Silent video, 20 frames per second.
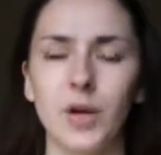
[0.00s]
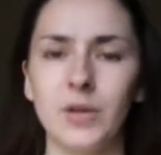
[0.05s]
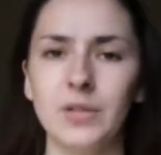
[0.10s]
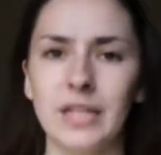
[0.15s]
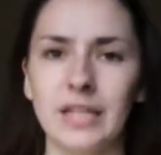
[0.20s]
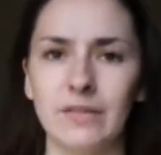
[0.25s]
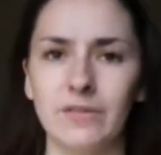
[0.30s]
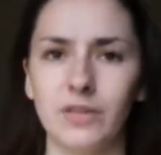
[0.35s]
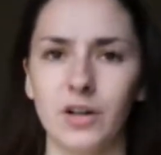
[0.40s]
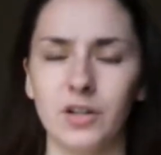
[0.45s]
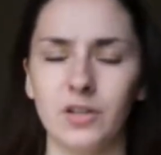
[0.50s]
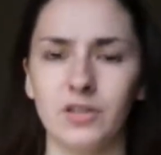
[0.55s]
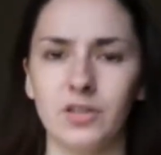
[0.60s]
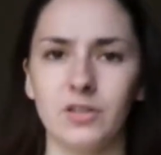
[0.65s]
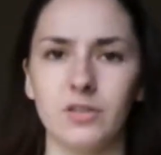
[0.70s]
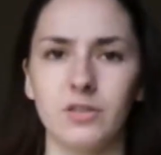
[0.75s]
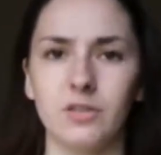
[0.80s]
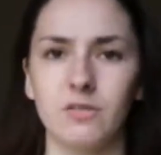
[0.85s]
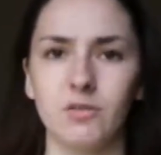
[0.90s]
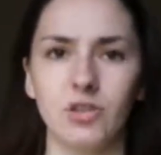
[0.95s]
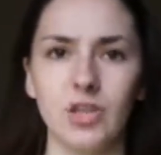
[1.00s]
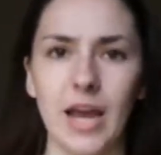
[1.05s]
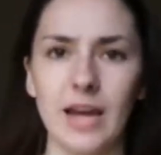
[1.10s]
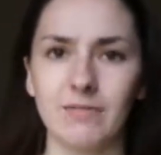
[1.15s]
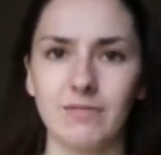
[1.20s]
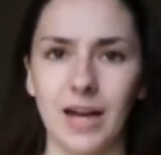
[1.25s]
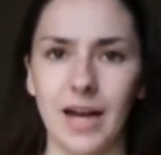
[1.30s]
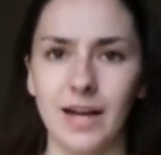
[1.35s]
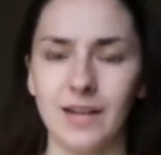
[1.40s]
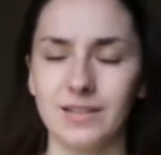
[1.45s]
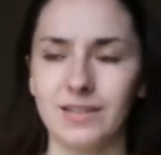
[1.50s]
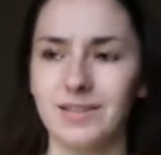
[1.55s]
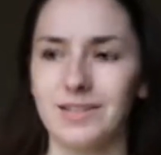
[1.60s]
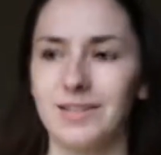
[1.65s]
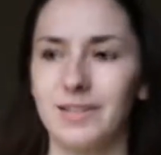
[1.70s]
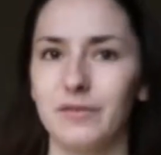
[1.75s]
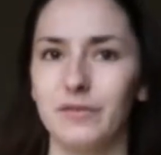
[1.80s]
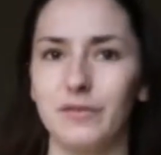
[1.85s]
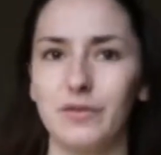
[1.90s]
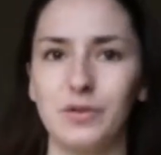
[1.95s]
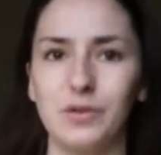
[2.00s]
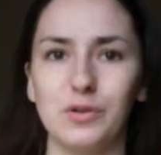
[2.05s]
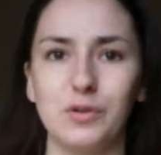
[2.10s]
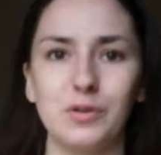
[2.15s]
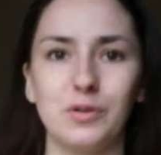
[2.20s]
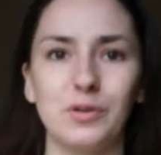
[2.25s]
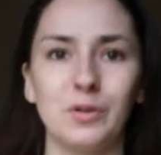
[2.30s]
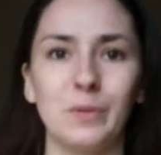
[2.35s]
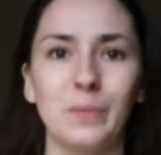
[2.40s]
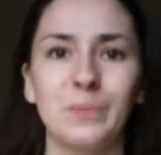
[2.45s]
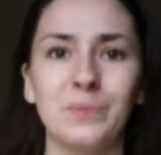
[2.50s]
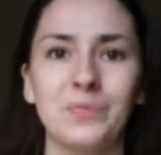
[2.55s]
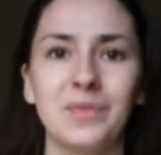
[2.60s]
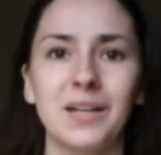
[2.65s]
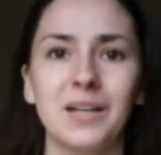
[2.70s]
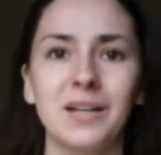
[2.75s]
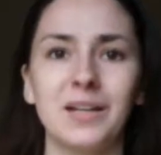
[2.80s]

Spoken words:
protein functions, JetRat. For